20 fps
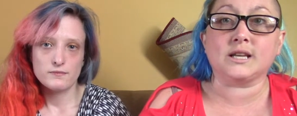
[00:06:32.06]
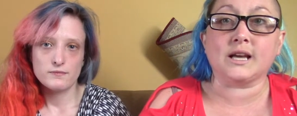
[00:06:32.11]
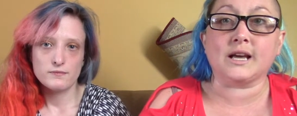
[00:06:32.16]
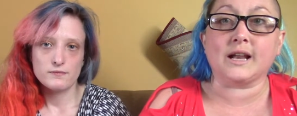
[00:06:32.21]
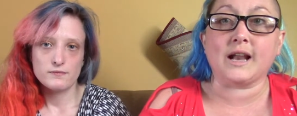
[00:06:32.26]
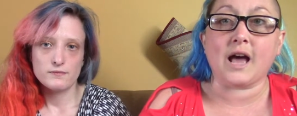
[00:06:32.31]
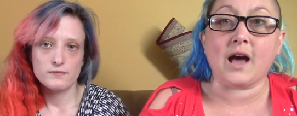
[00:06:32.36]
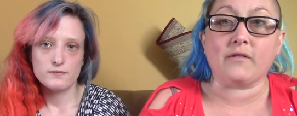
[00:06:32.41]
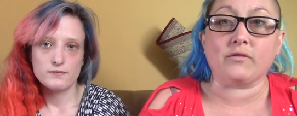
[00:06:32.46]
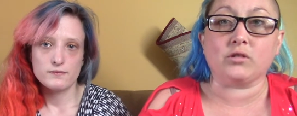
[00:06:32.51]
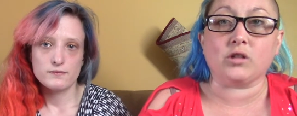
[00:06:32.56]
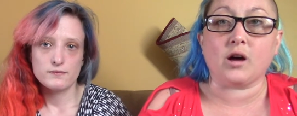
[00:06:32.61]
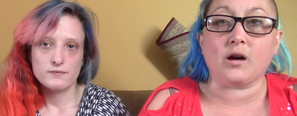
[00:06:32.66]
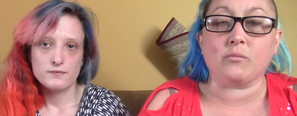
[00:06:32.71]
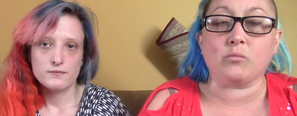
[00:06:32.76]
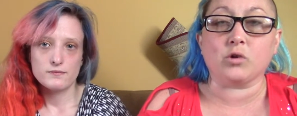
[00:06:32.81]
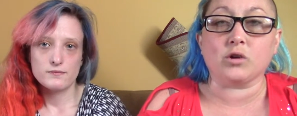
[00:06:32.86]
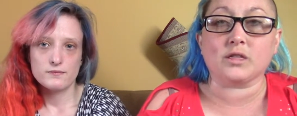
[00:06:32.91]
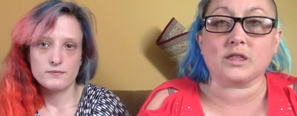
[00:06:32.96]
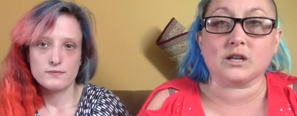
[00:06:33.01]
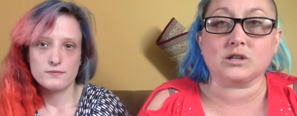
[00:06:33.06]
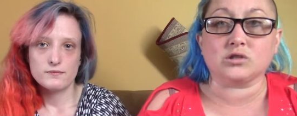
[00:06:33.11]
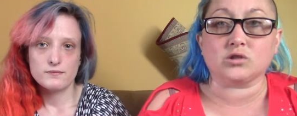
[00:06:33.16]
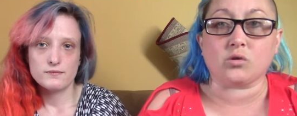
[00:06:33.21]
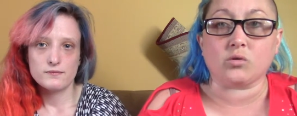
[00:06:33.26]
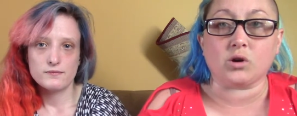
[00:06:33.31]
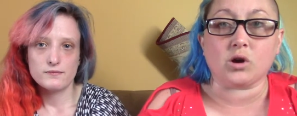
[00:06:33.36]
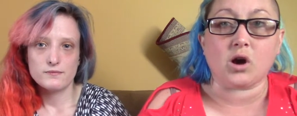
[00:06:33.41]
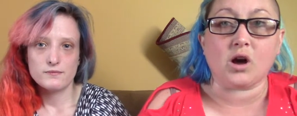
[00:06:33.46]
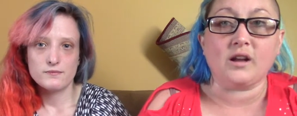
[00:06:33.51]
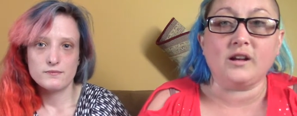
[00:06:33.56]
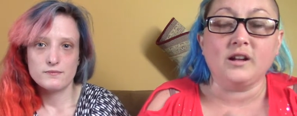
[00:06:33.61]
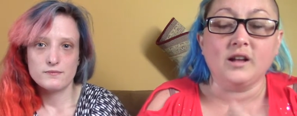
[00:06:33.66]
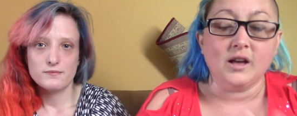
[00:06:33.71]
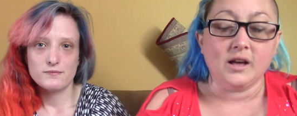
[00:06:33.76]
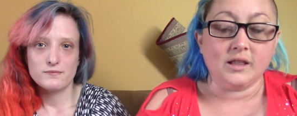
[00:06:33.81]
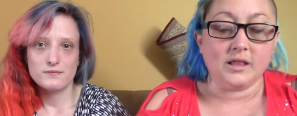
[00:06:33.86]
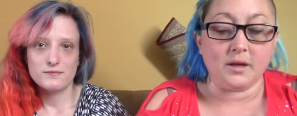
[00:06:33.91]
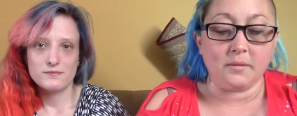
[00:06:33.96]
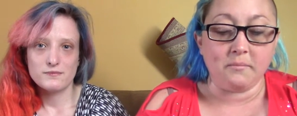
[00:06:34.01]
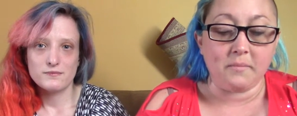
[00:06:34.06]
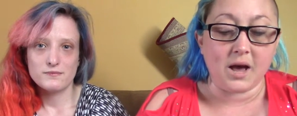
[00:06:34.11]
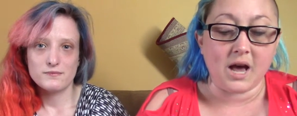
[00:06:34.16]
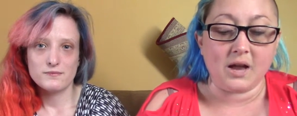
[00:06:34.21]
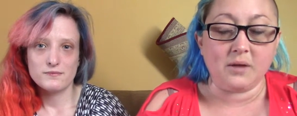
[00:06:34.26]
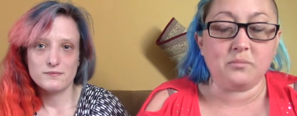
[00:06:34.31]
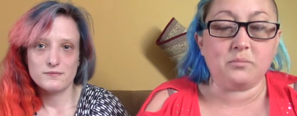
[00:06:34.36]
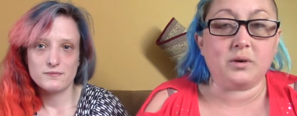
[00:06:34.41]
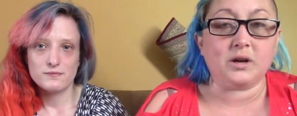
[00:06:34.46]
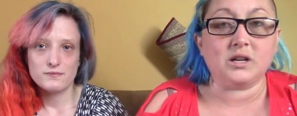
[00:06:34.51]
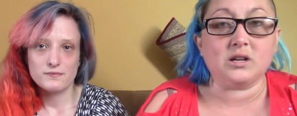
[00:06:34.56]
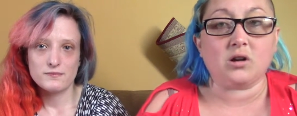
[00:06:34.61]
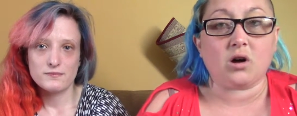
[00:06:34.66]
Speaker 1: and have a lot more things going on than men, but it